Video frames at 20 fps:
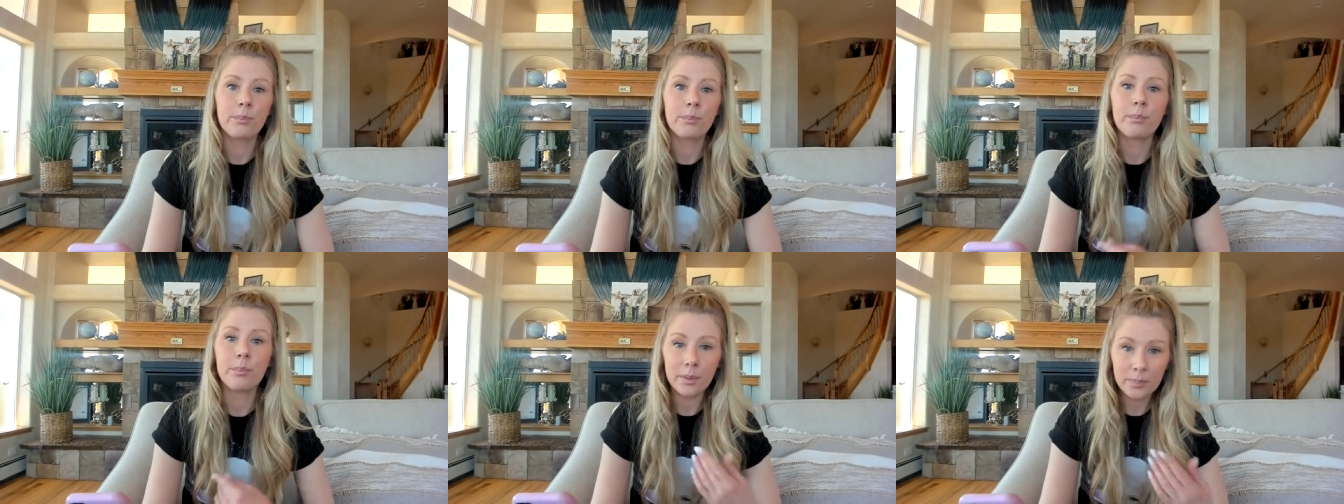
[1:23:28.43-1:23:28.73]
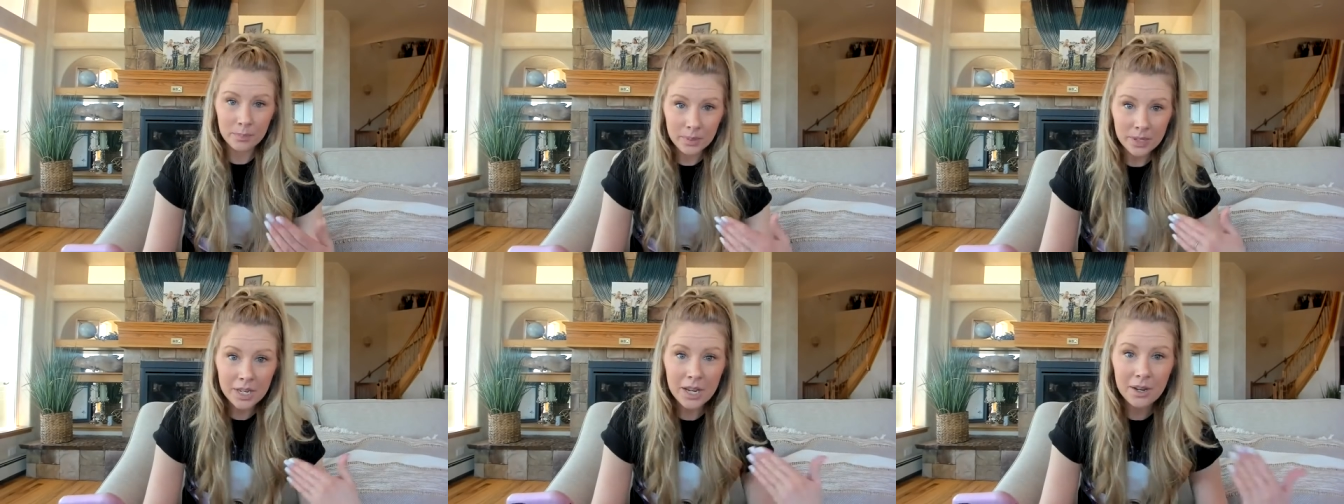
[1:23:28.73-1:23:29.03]

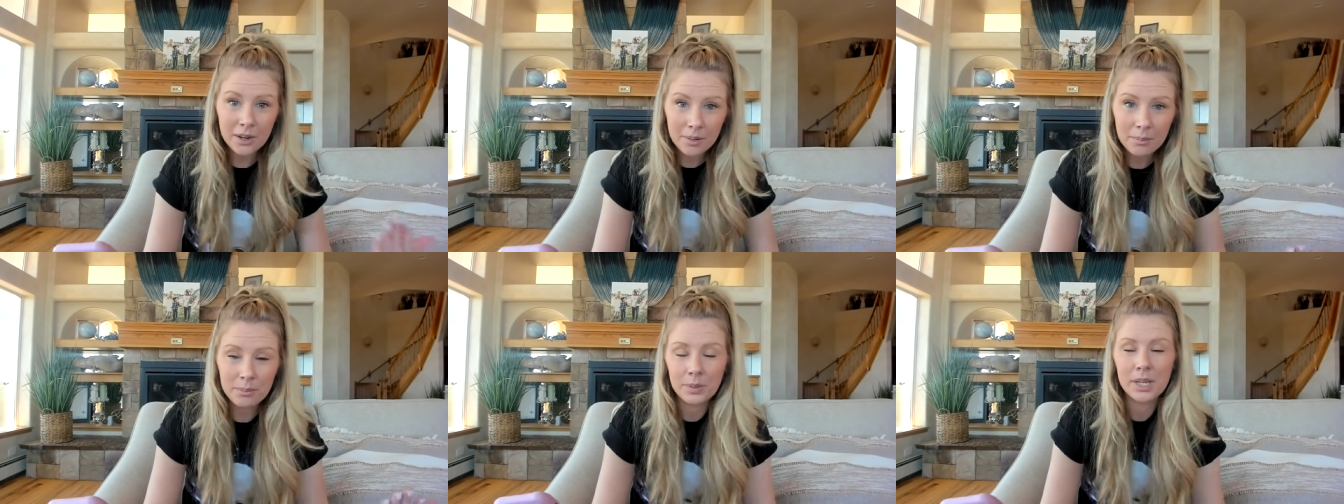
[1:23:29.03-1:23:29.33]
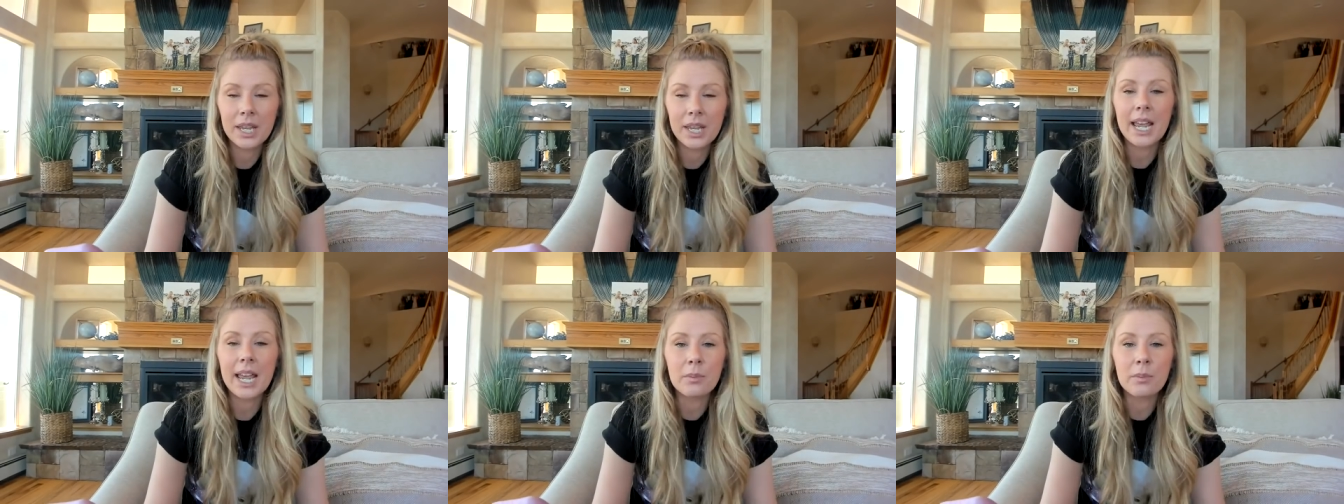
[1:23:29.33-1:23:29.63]
But be
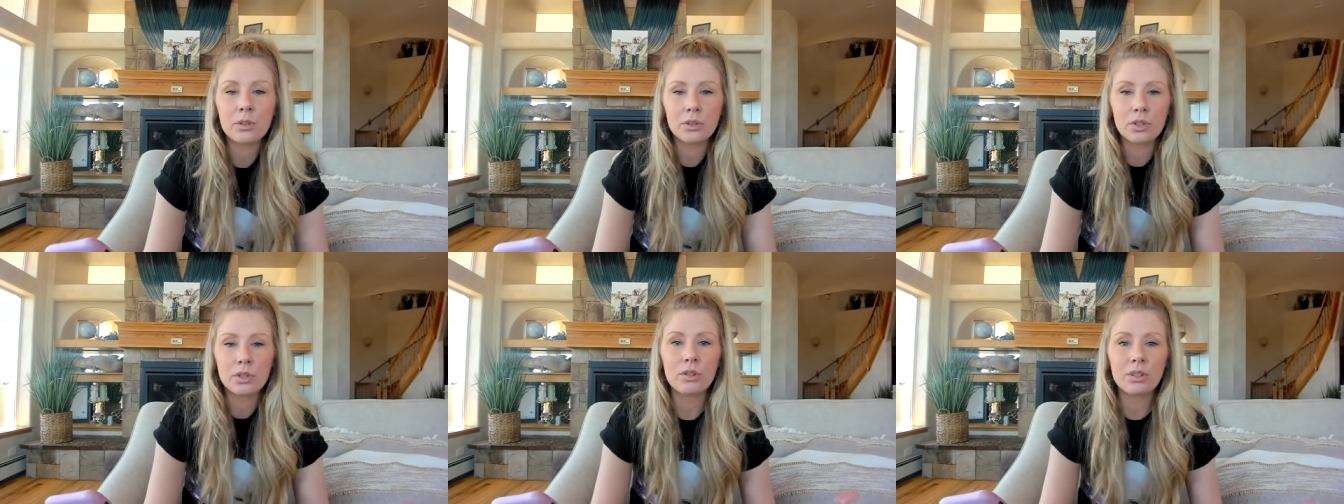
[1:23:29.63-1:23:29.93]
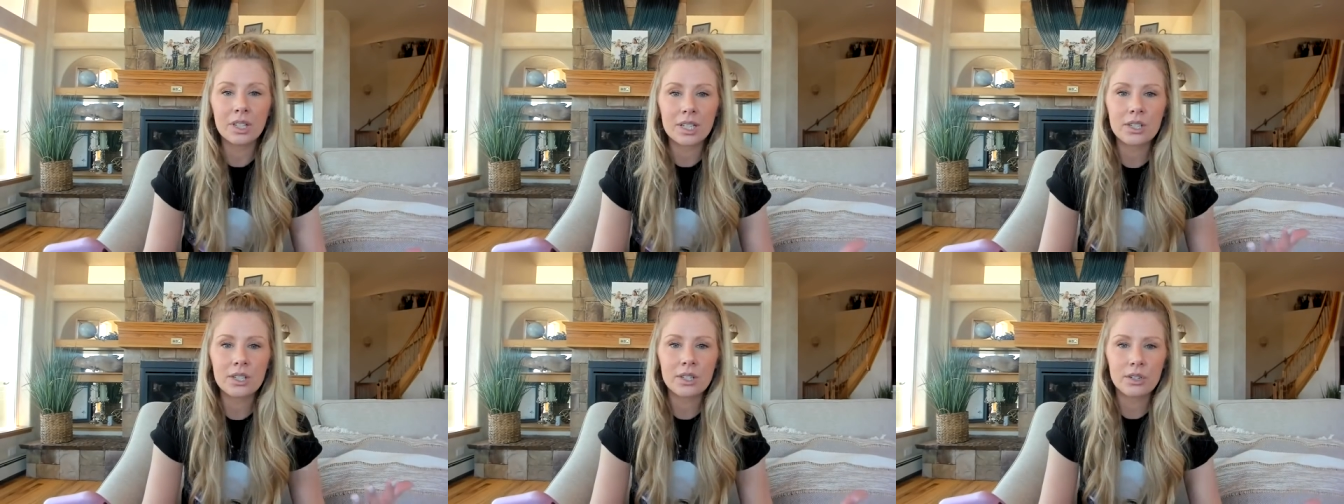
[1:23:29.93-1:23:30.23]
be able to
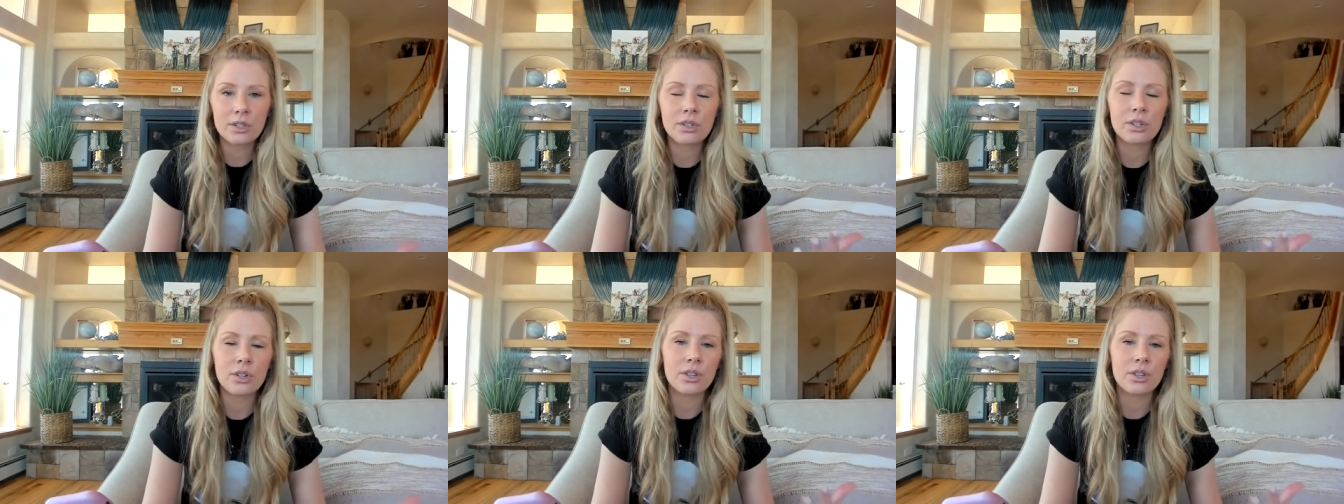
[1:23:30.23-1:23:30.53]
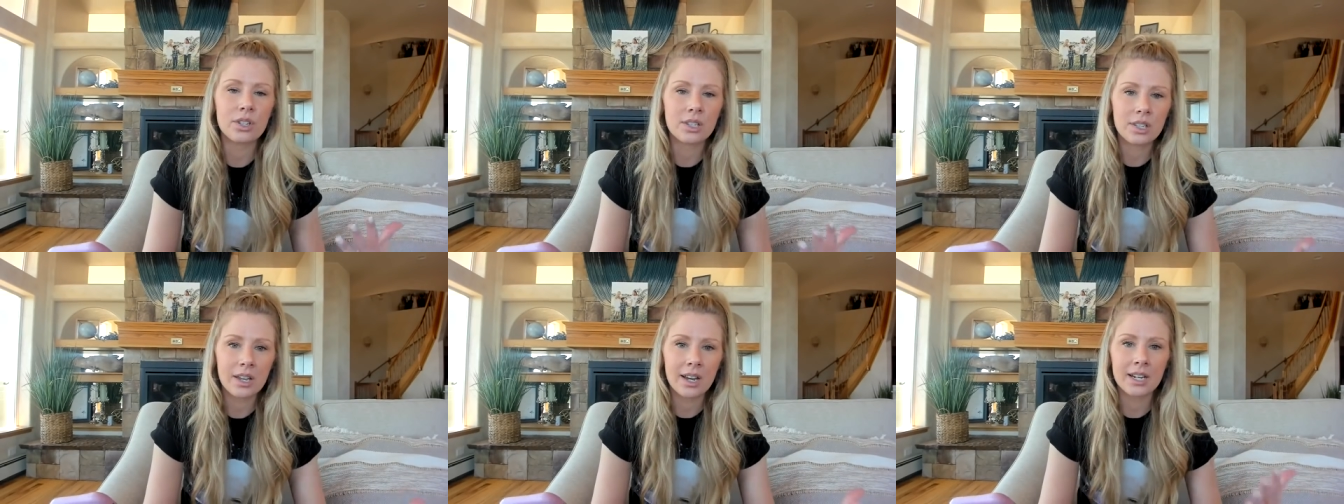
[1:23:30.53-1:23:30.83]
listen to the
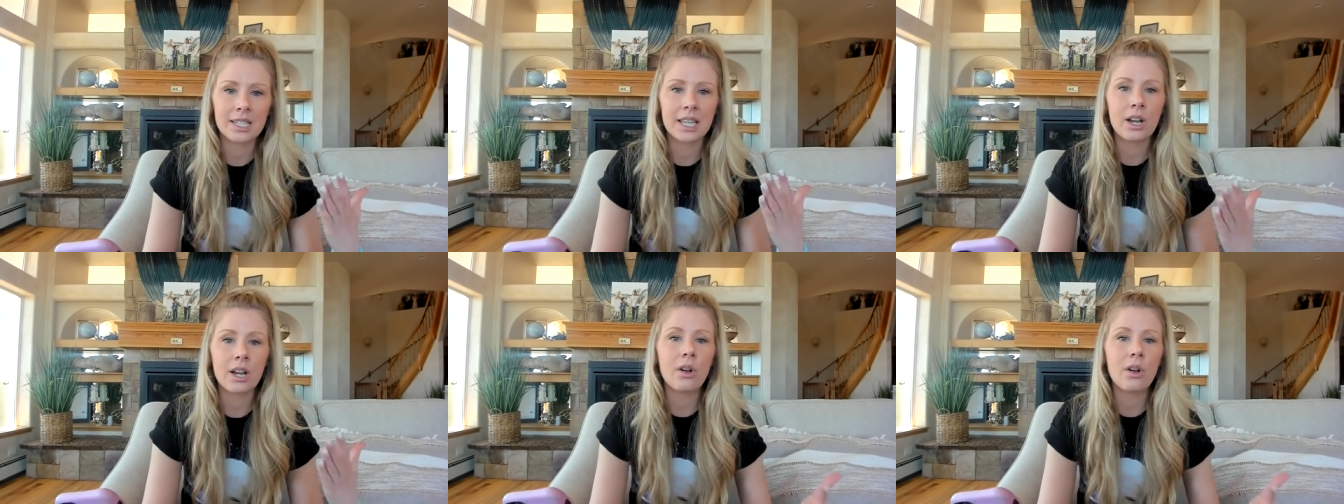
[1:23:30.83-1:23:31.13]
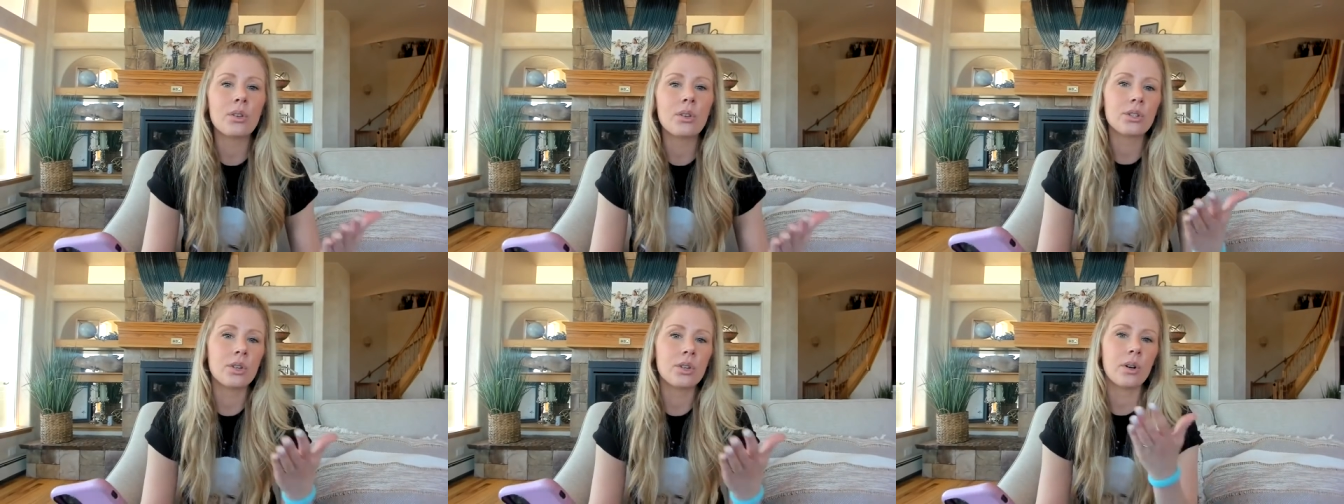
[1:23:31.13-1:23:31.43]
signs that
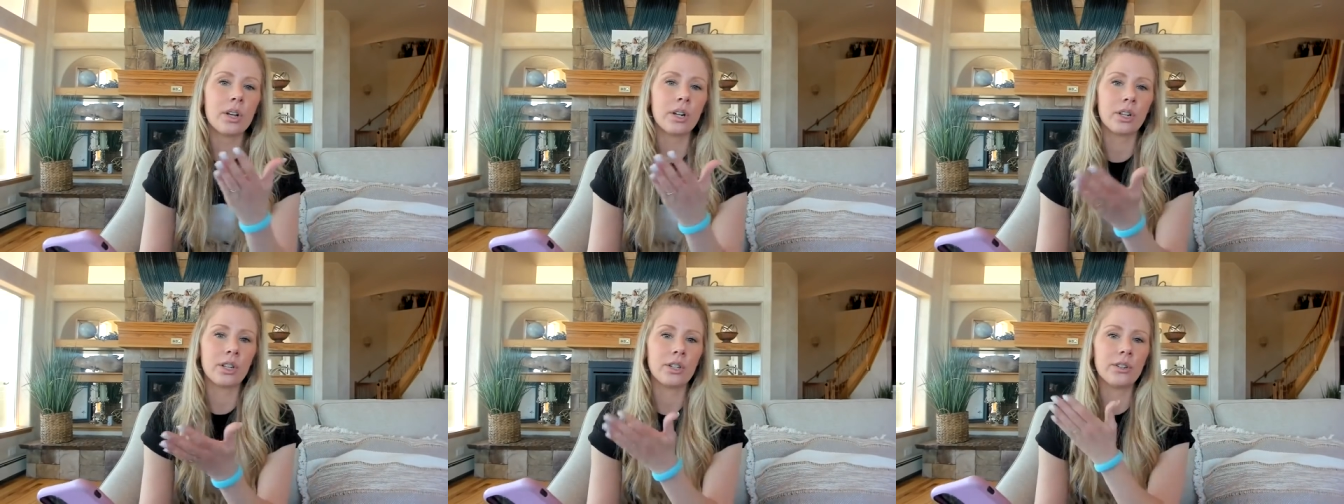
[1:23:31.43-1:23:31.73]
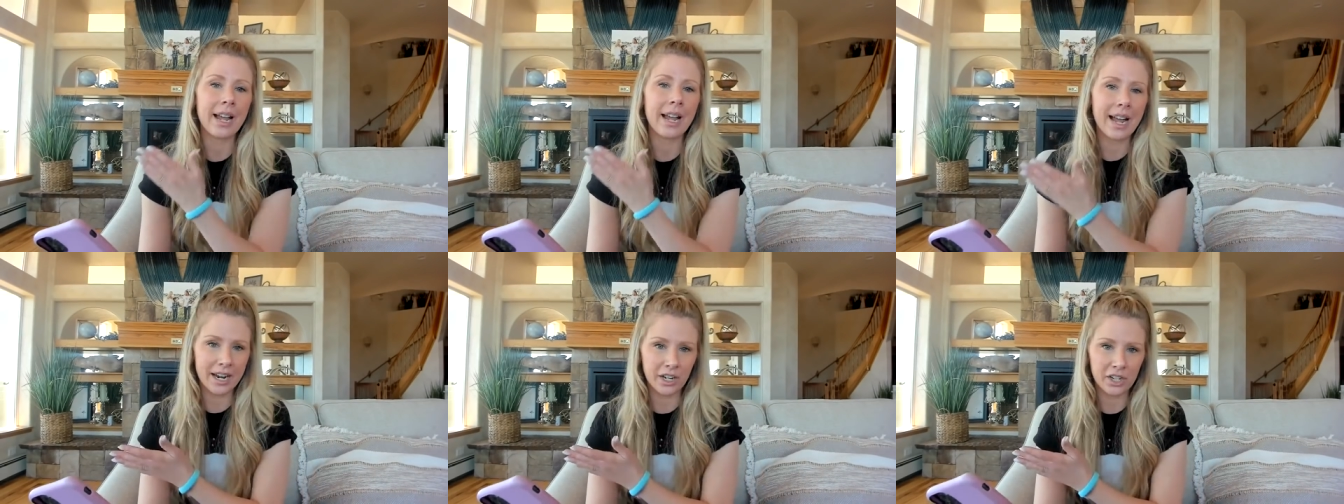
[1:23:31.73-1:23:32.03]
also
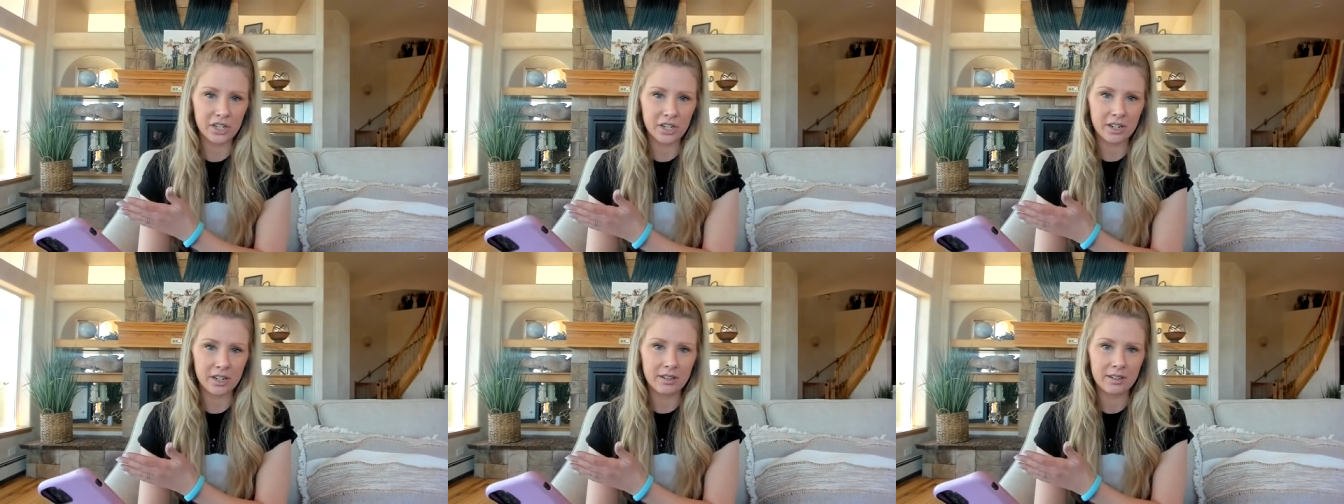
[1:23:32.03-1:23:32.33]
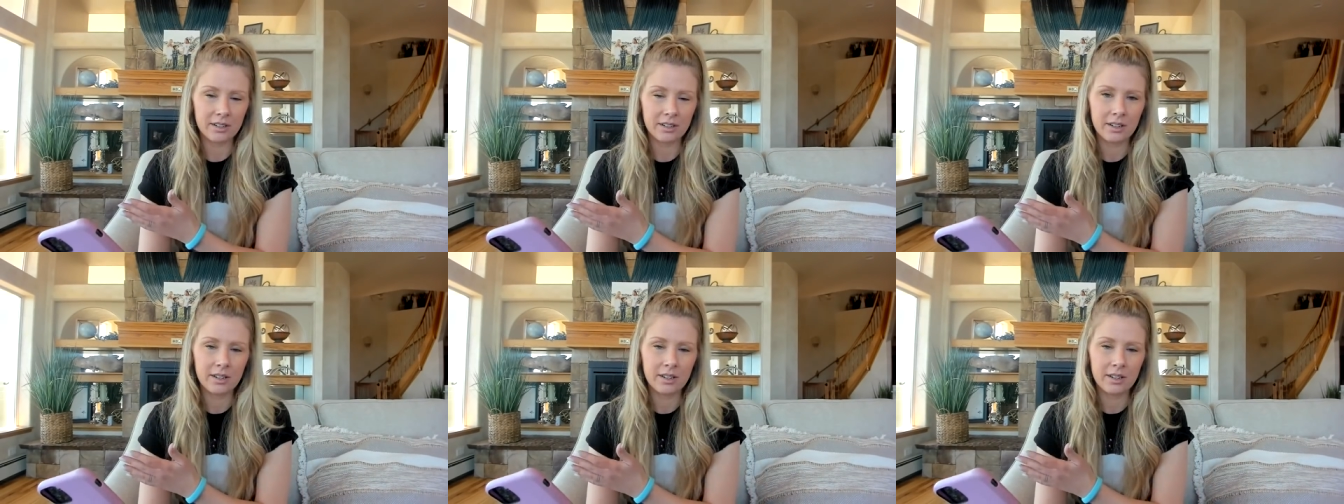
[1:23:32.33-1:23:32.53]
include action.